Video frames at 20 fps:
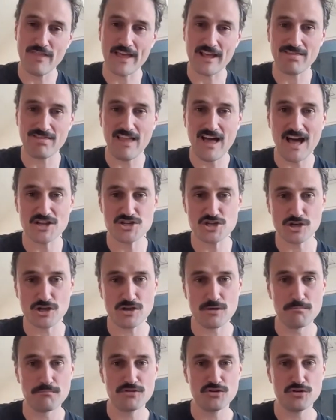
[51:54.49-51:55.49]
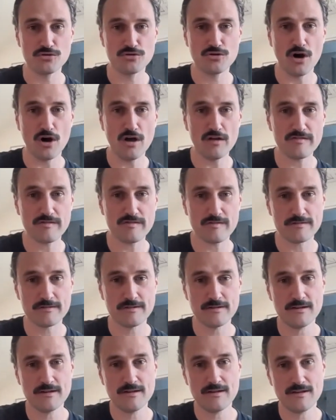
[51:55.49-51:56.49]
like larger compute
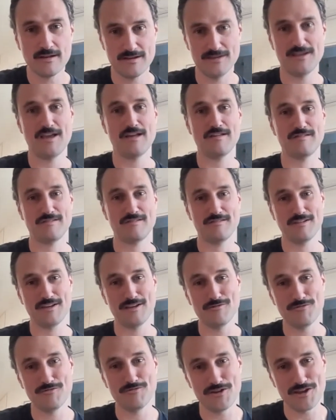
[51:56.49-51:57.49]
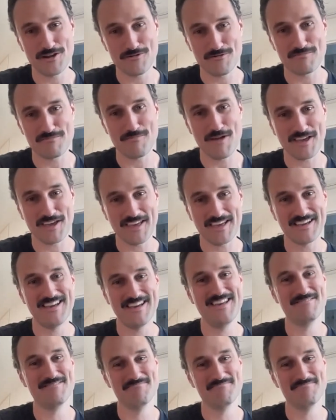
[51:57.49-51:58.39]
costs, and yes, NVIDIA is making